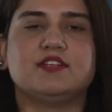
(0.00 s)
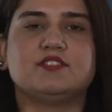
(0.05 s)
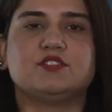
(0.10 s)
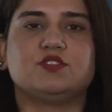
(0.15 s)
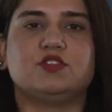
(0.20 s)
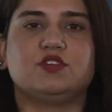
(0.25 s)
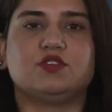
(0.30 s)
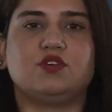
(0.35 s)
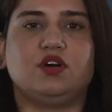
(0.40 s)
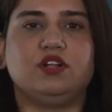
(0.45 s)

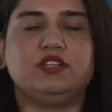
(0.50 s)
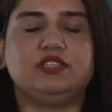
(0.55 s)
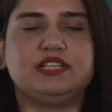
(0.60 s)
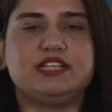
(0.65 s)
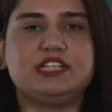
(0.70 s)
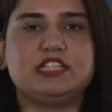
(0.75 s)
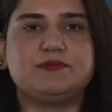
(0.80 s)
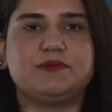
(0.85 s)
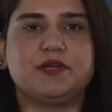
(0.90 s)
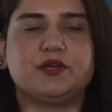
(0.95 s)
So the
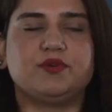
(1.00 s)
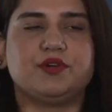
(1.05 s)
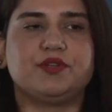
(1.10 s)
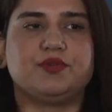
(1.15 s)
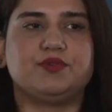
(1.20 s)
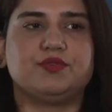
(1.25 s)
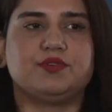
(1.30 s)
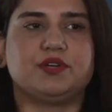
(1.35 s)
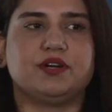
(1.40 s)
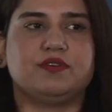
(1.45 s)
contents we are going
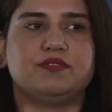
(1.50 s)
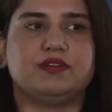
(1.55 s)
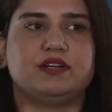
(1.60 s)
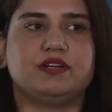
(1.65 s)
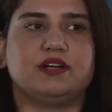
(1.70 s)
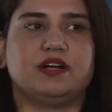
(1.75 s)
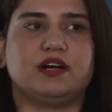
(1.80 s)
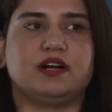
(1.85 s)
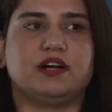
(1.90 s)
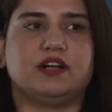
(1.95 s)
to
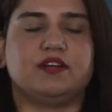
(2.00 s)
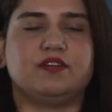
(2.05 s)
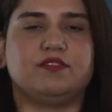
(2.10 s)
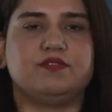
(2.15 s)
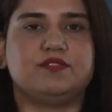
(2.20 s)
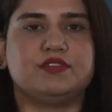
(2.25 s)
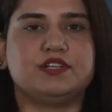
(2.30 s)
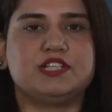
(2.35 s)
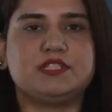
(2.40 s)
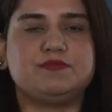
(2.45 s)
cover are,
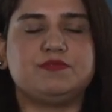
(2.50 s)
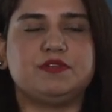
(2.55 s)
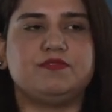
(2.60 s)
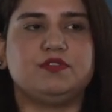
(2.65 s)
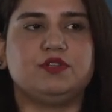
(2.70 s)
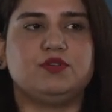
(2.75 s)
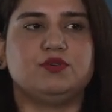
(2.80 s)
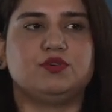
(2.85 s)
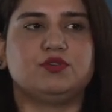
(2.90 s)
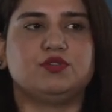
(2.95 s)
first we
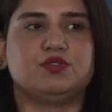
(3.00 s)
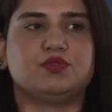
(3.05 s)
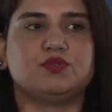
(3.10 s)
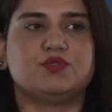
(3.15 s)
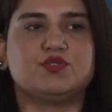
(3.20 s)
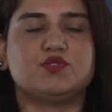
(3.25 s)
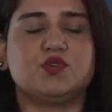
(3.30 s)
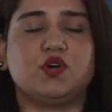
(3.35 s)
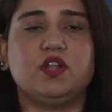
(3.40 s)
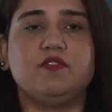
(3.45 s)
will go
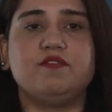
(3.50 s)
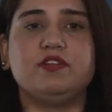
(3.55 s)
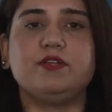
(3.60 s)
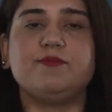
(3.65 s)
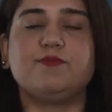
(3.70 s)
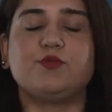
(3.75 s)
through solving